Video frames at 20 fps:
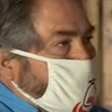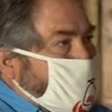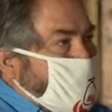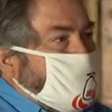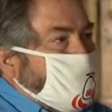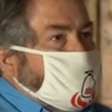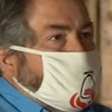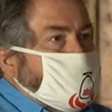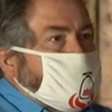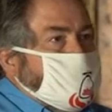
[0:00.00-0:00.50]

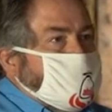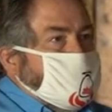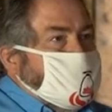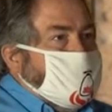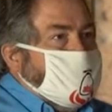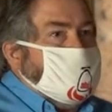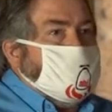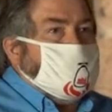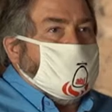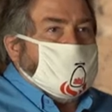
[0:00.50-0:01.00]
have to
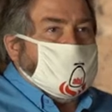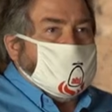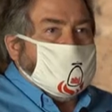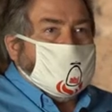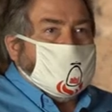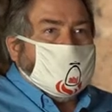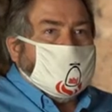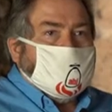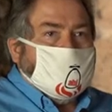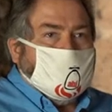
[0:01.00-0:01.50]
distinguish
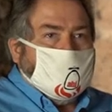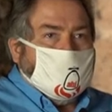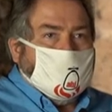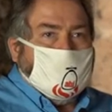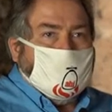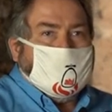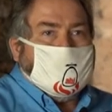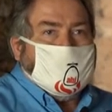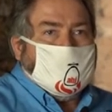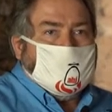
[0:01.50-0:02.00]

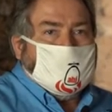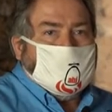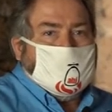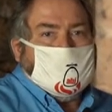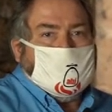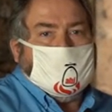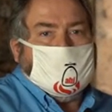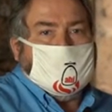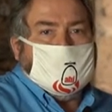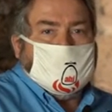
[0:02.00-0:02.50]
where
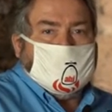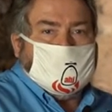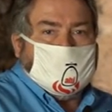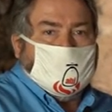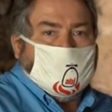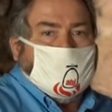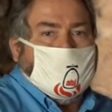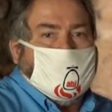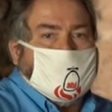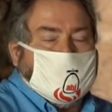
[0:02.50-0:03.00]
is the
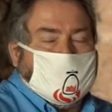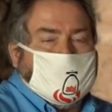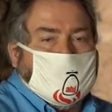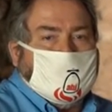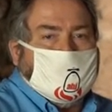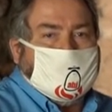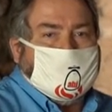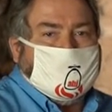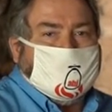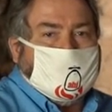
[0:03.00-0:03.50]
water
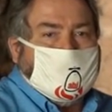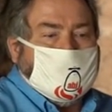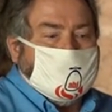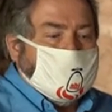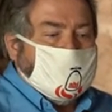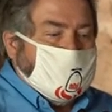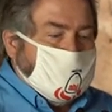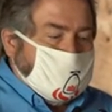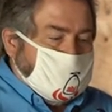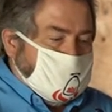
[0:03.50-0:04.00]
coming from.
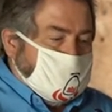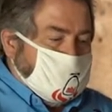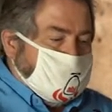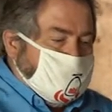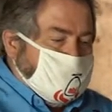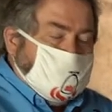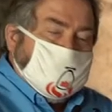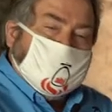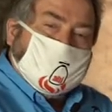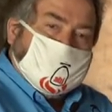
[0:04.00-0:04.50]
Is it
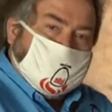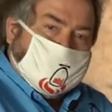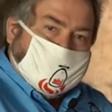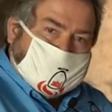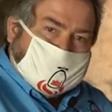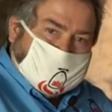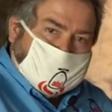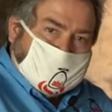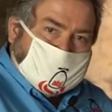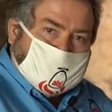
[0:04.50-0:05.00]
from the
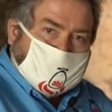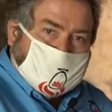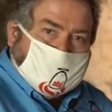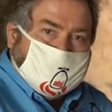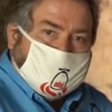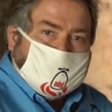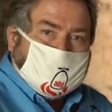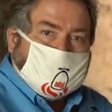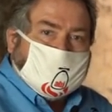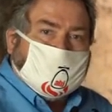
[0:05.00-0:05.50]
domestic
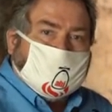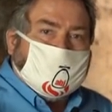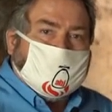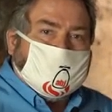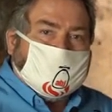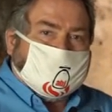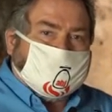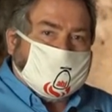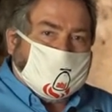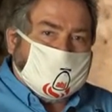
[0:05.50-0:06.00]
service or is
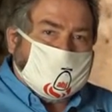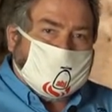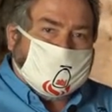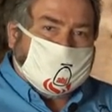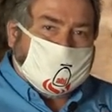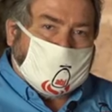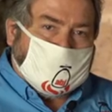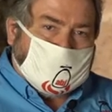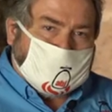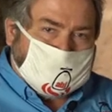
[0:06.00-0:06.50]
it from the
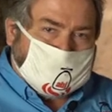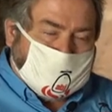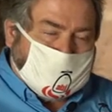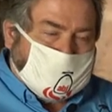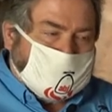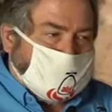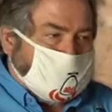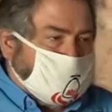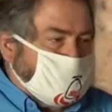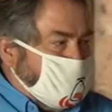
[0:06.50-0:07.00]
fire
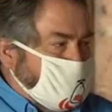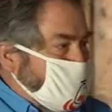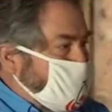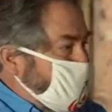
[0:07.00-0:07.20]
sprinklers?